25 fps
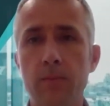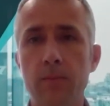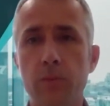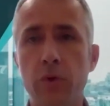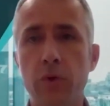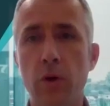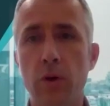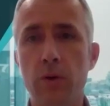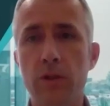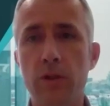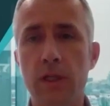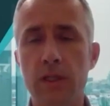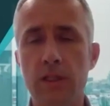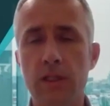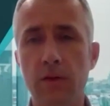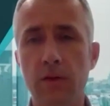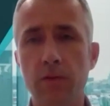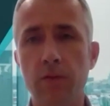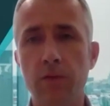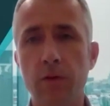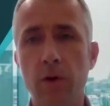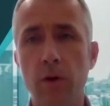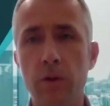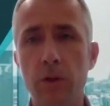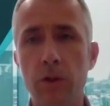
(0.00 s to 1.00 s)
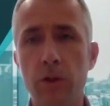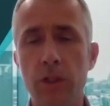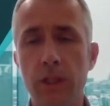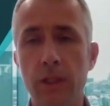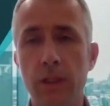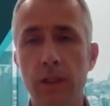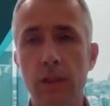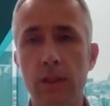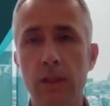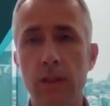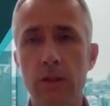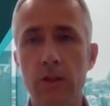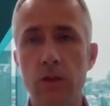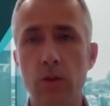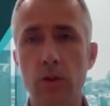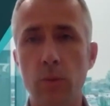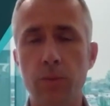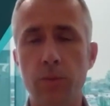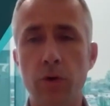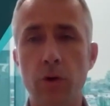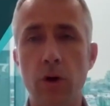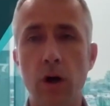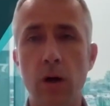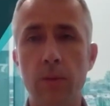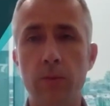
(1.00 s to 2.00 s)
processing flow sheet is your
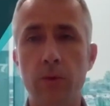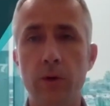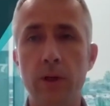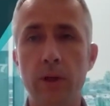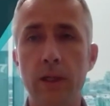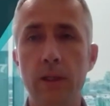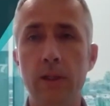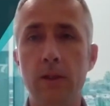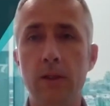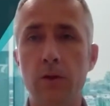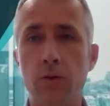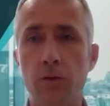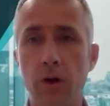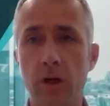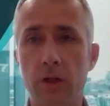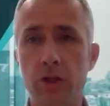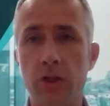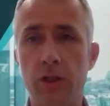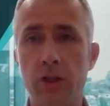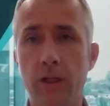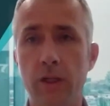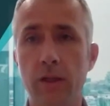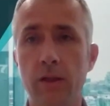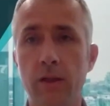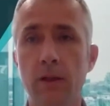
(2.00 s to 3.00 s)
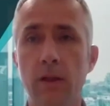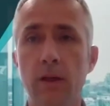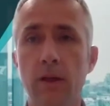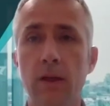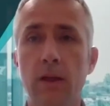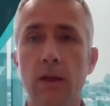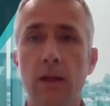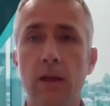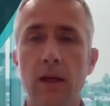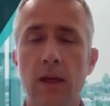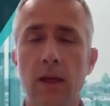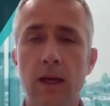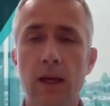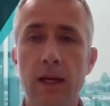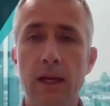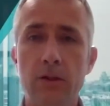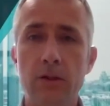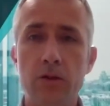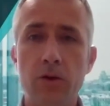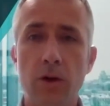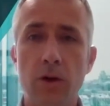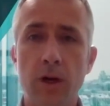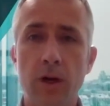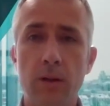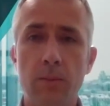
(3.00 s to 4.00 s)
primary crushing and
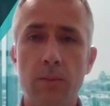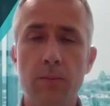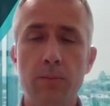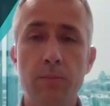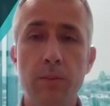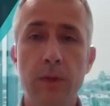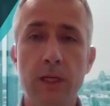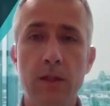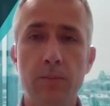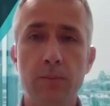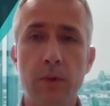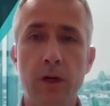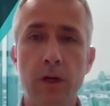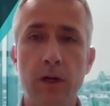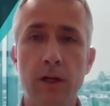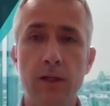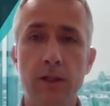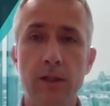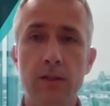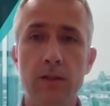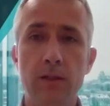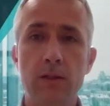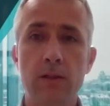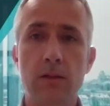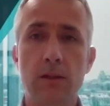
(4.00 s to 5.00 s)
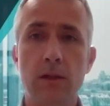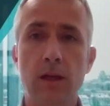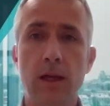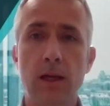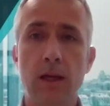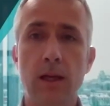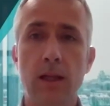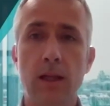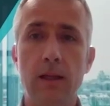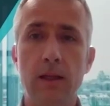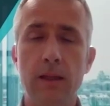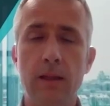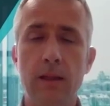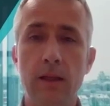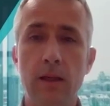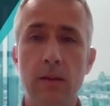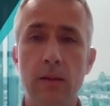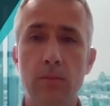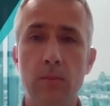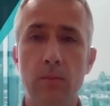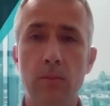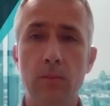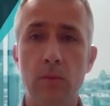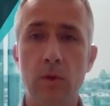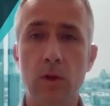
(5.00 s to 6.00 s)
trying to minimize
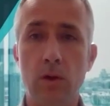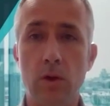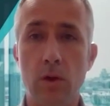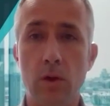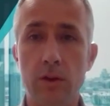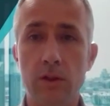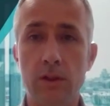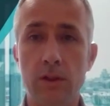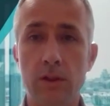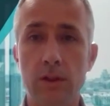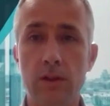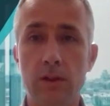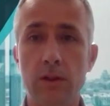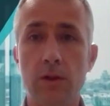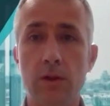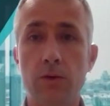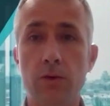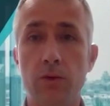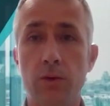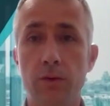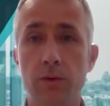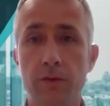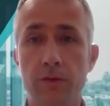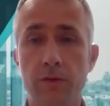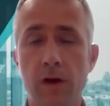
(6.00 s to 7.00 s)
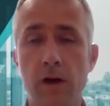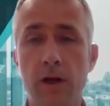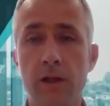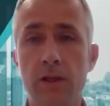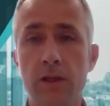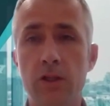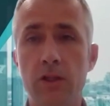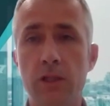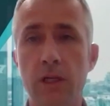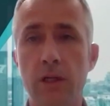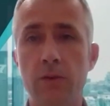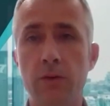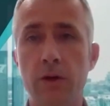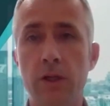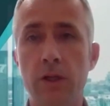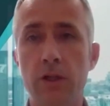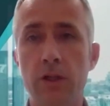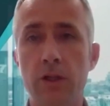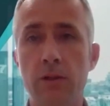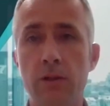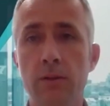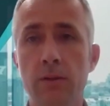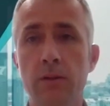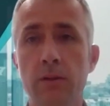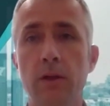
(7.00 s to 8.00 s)
lithium losses through fines
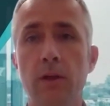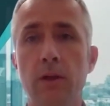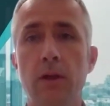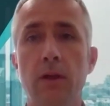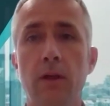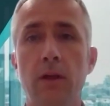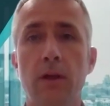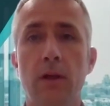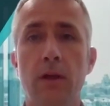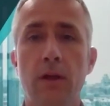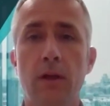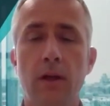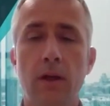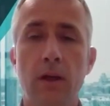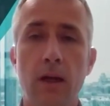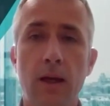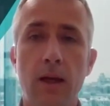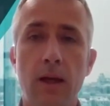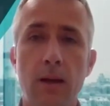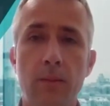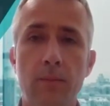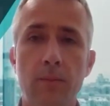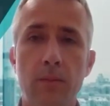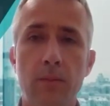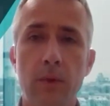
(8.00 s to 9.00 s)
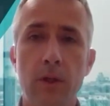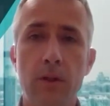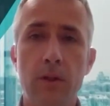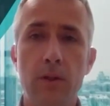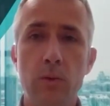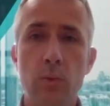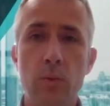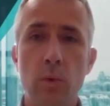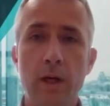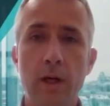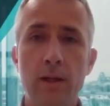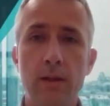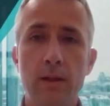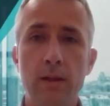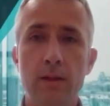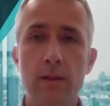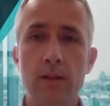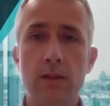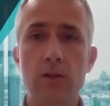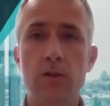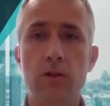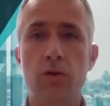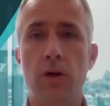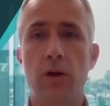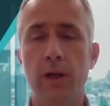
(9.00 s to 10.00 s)
generation, as well
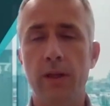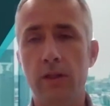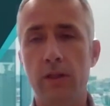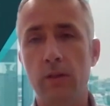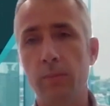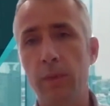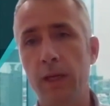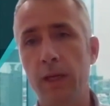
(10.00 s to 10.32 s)
as trying to